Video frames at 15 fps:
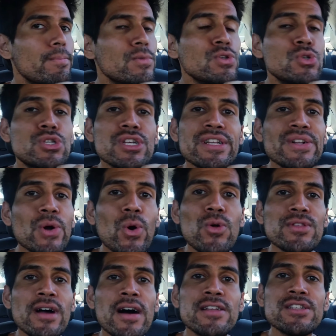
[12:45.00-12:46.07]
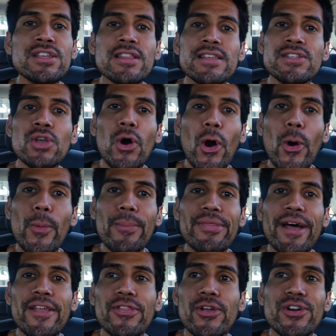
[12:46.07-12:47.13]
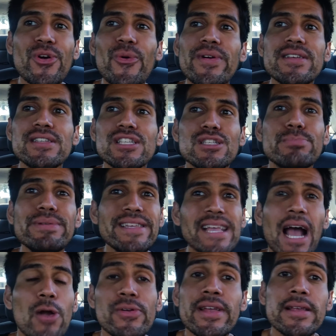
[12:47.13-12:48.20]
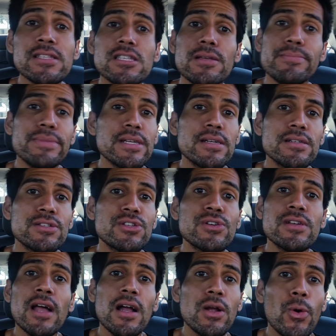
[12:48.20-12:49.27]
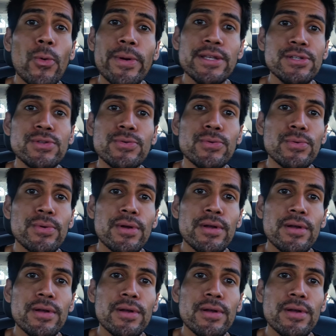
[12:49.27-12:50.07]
you shouldn't hold on to this hope that they're going to speak out against it, because they're not going to.